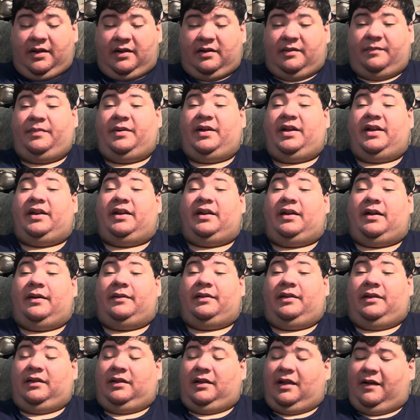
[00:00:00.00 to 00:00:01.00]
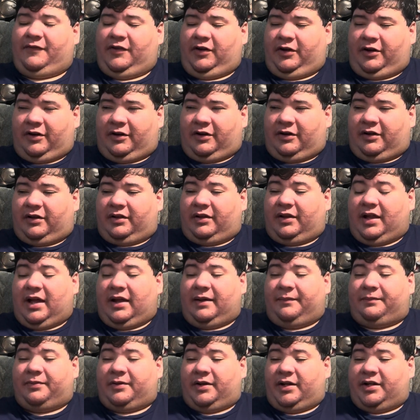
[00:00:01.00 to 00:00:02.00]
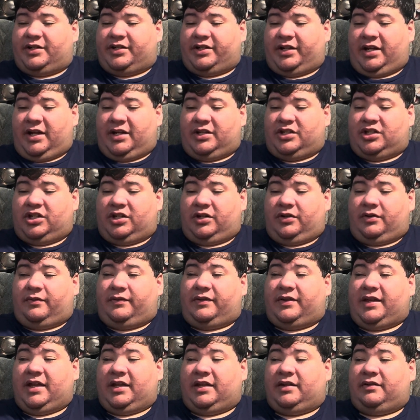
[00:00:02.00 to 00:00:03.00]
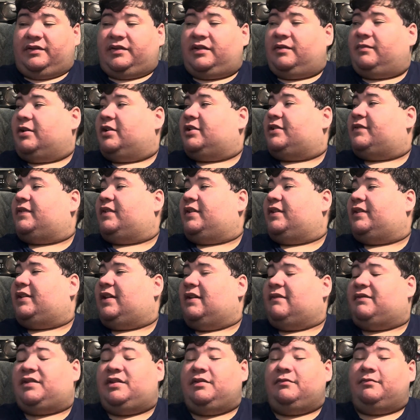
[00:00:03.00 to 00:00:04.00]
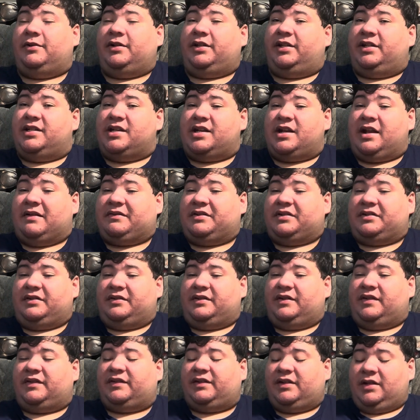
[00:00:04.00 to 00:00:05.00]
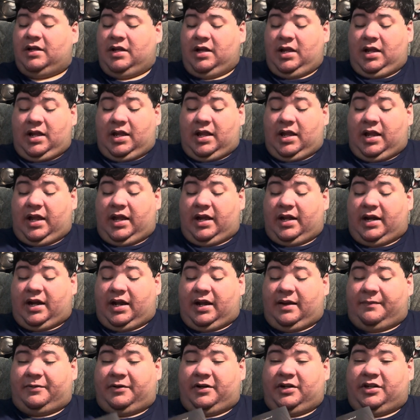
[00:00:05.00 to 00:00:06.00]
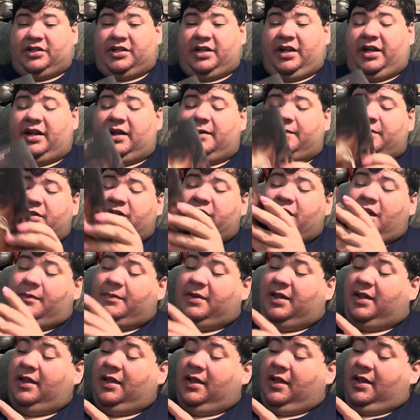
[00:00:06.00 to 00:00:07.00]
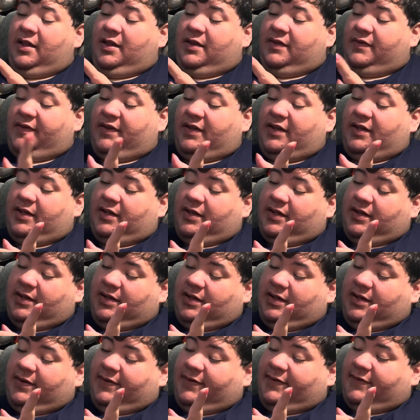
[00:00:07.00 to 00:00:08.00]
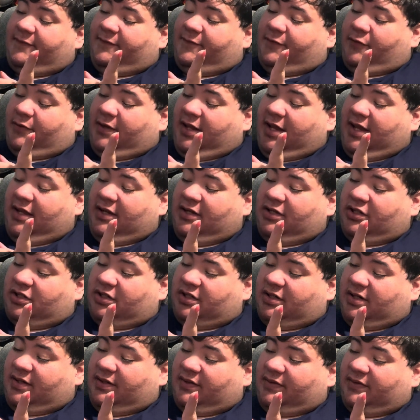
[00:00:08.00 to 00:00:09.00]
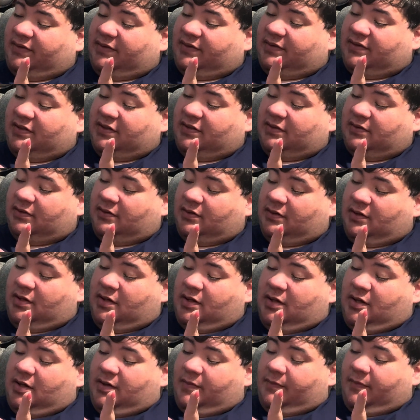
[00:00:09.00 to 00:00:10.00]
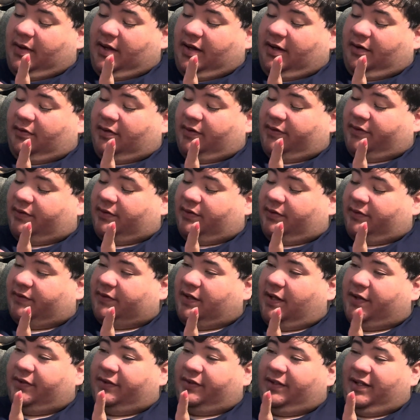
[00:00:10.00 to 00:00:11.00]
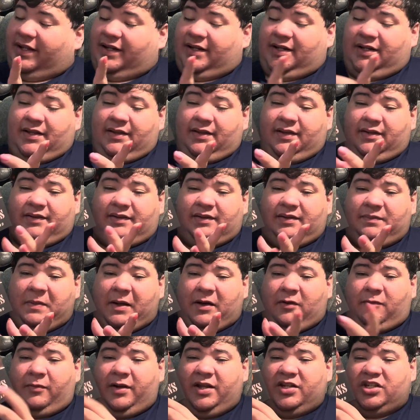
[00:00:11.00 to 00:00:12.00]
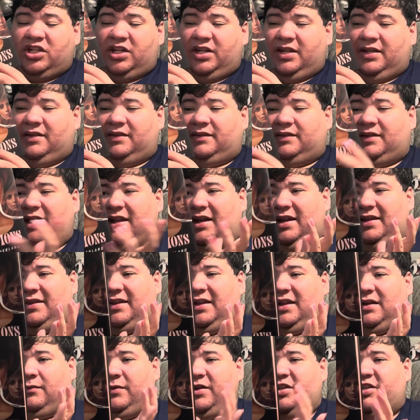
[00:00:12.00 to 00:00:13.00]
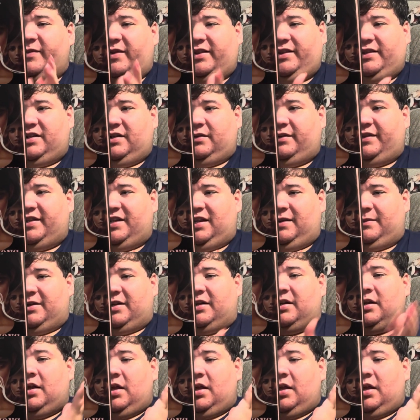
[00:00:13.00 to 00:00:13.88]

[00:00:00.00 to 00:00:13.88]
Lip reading: But I love you, girl. I appreciate you. Thank you so much for these gifts. You really didn't have to do this, and I appreciate it. But she got me The Invocationist by Crystal Sutherland. This is about witches, and I think a witch makes a deal with a demon.